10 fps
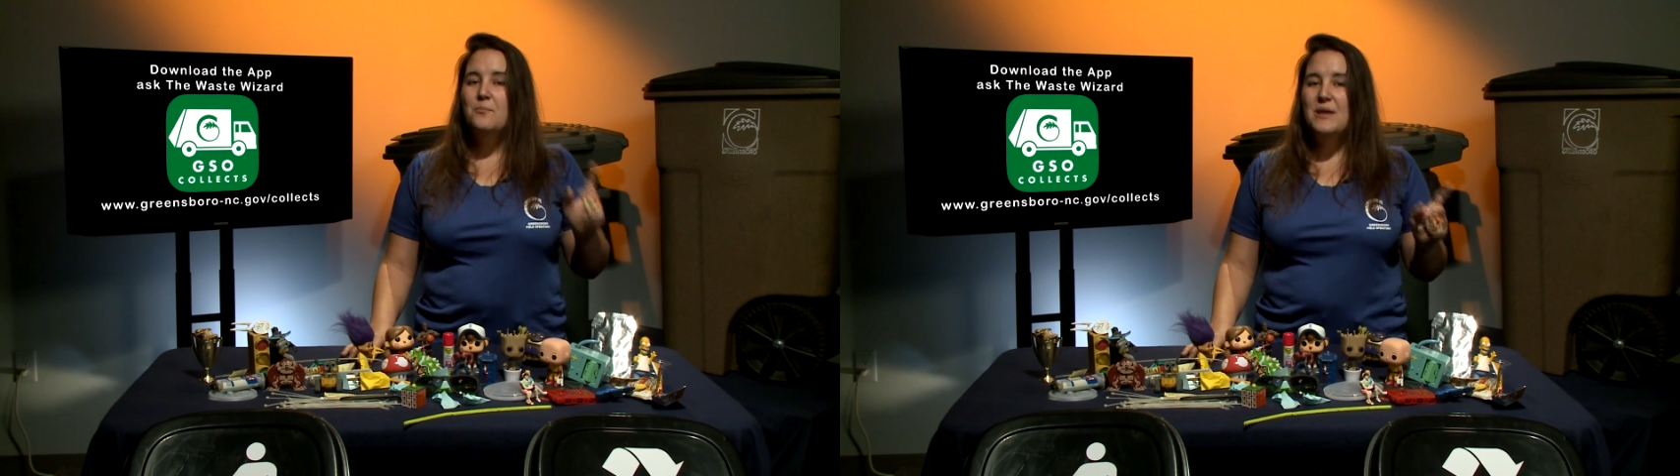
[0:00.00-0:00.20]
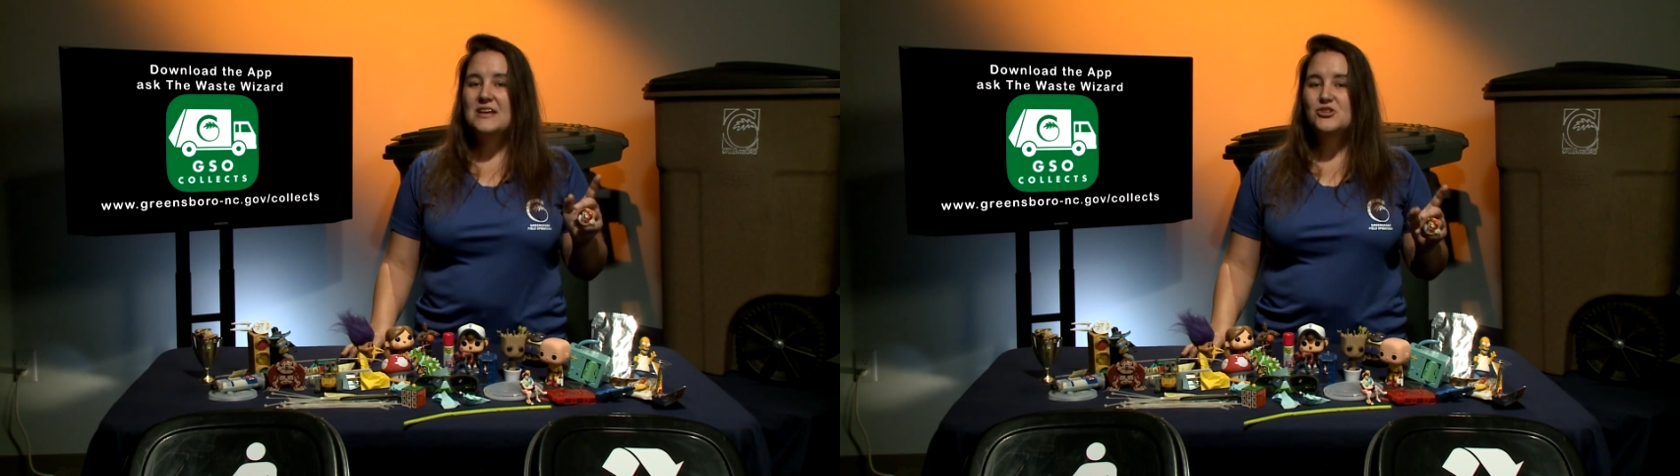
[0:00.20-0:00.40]

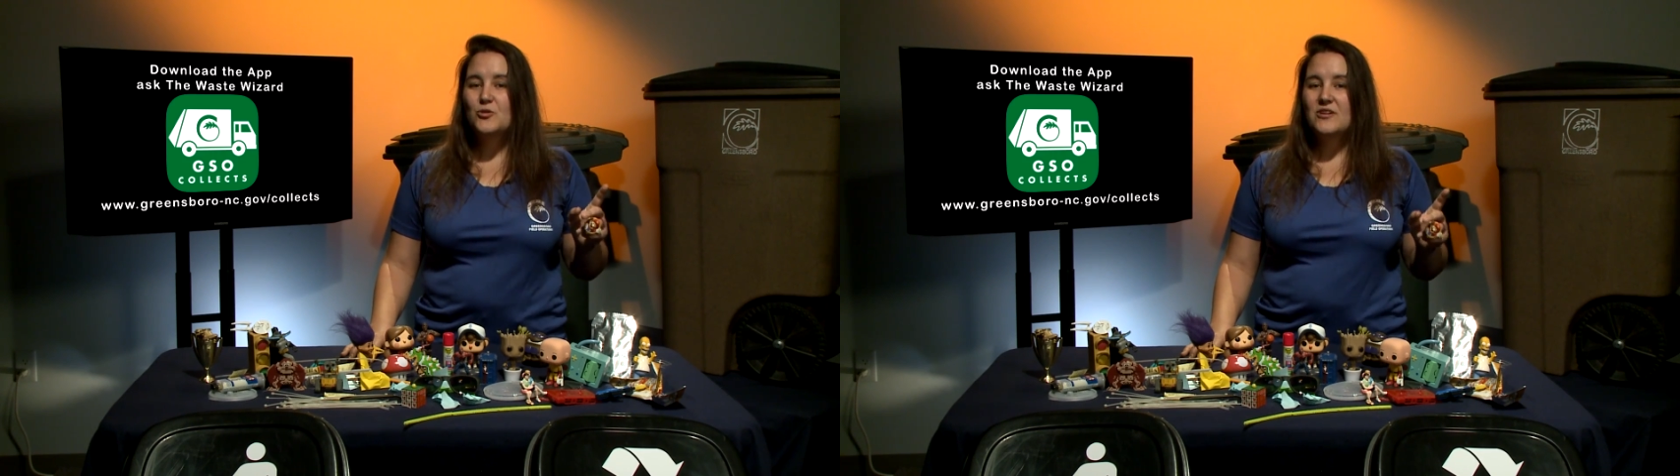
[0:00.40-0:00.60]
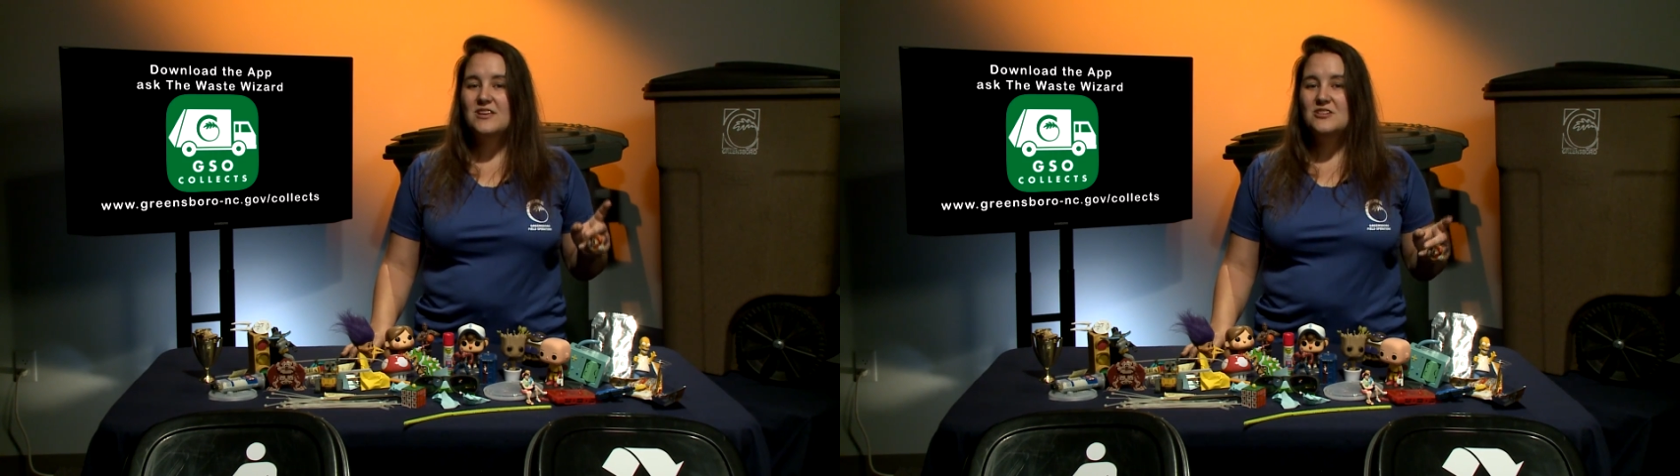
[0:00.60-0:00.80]
make
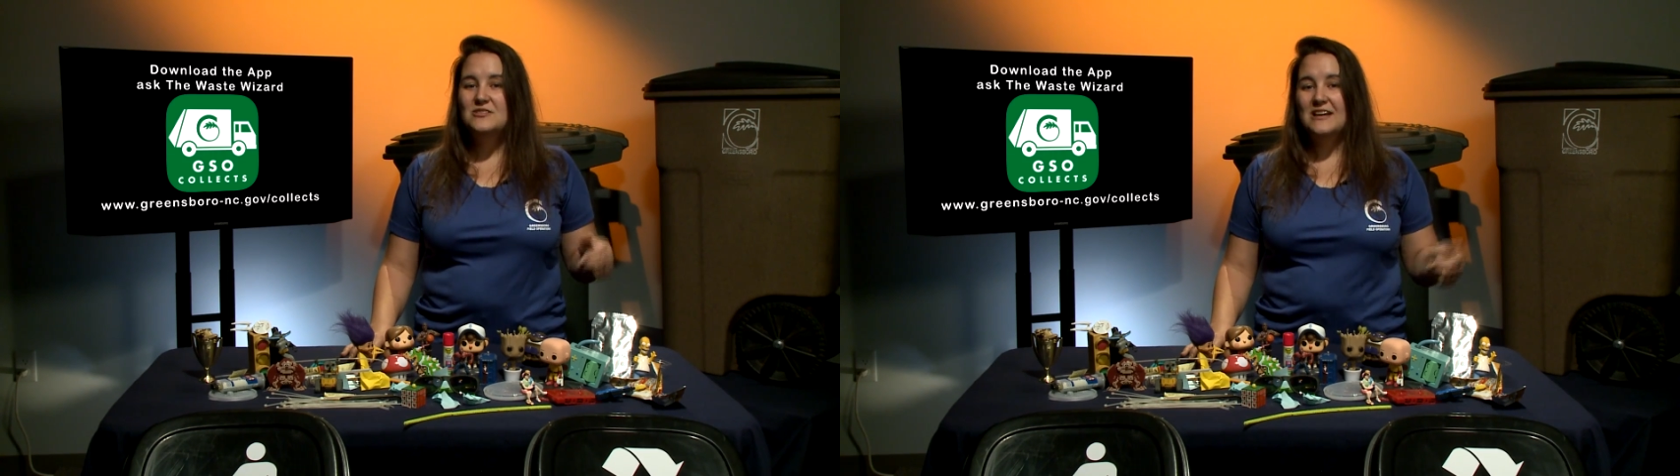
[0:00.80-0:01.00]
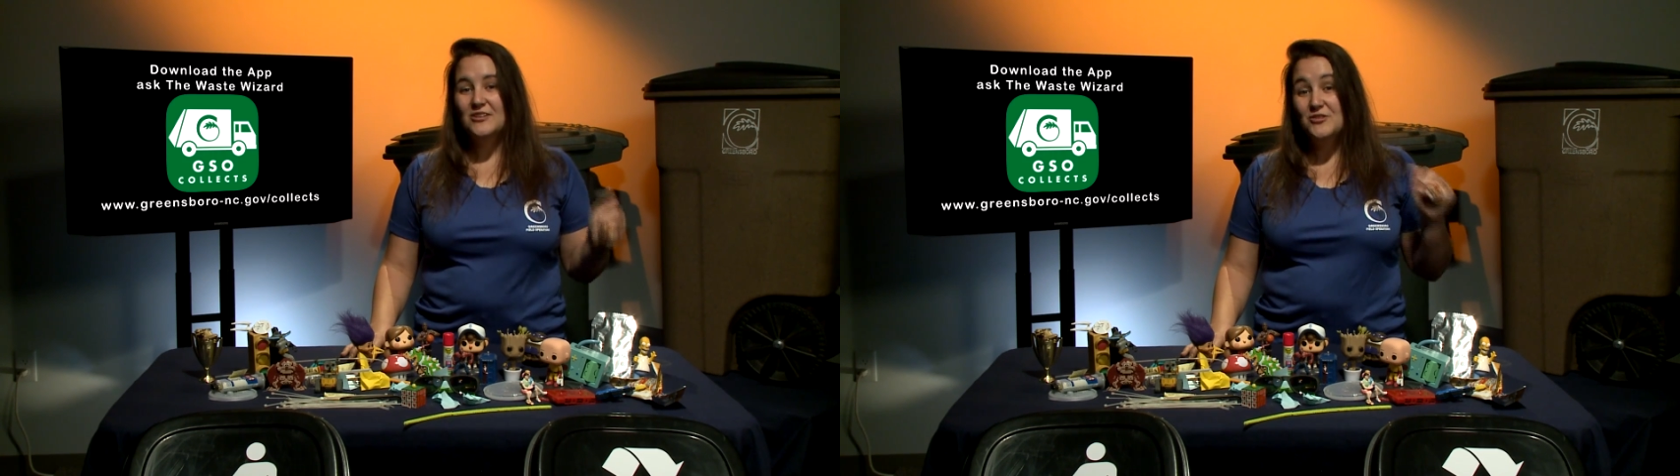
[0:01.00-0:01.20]
sure that you
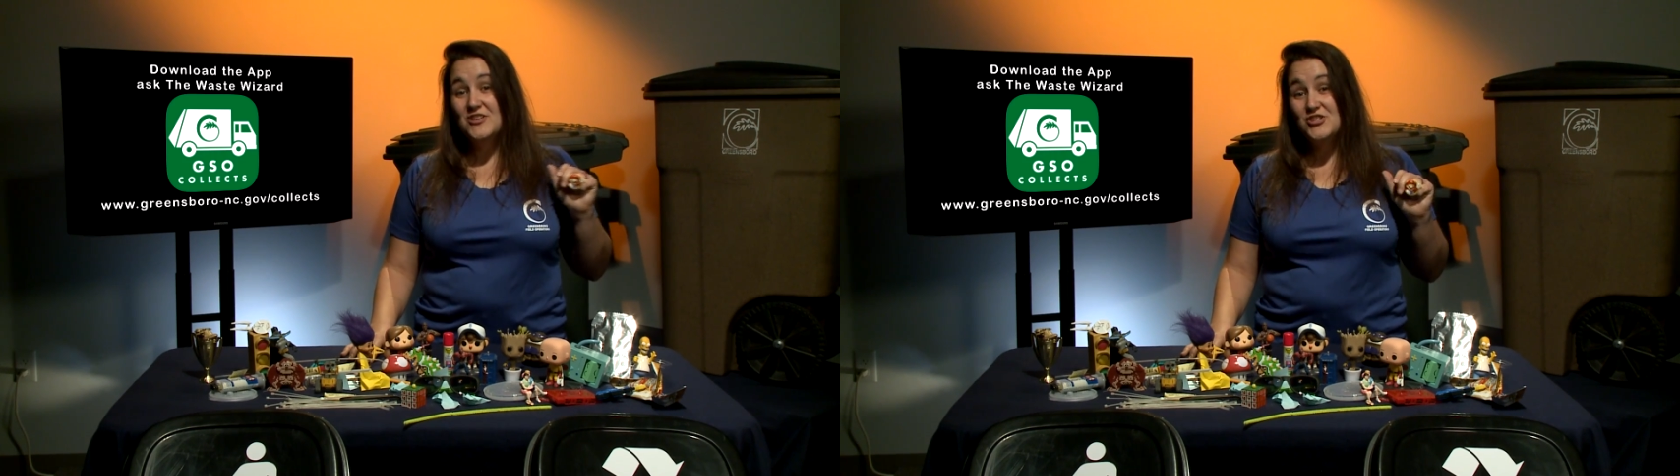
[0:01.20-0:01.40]
download